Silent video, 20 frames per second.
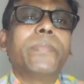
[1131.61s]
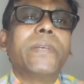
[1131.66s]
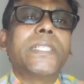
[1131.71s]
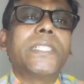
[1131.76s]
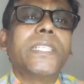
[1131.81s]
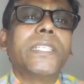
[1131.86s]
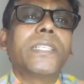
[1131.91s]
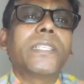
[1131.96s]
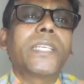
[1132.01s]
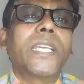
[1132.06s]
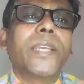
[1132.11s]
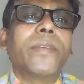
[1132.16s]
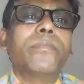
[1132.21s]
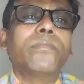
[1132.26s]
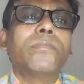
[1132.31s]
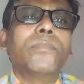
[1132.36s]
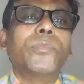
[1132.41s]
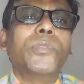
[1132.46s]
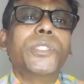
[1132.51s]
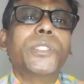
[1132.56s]
patient
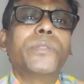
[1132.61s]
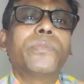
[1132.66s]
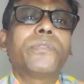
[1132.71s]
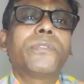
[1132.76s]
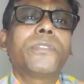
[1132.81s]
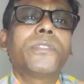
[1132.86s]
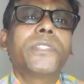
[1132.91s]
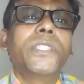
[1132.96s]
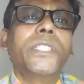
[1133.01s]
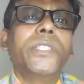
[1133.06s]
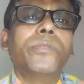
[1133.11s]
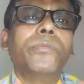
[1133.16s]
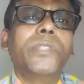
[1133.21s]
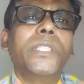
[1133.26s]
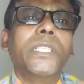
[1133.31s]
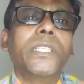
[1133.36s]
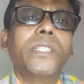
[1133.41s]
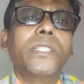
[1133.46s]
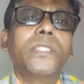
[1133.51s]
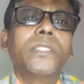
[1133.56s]
came with frothy
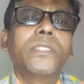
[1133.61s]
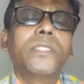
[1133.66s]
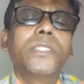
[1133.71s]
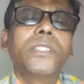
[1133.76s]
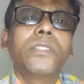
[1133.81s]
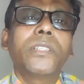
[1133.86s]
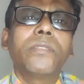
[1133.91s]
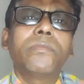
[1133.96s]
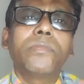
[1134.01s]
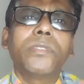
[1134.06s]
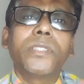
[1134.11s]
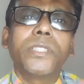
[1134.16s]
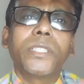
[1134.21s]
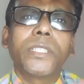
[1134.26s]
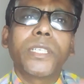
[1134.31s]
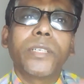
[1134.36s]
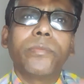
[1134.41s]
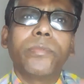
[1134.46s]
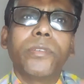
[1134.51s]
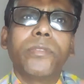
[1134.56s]
urine. You have to
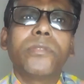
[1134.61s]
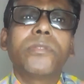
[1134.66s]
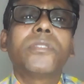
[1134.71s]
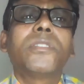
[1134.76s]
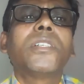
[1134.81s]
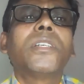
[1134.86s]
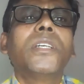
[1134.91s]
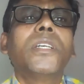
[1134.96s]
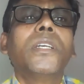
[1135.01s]
think about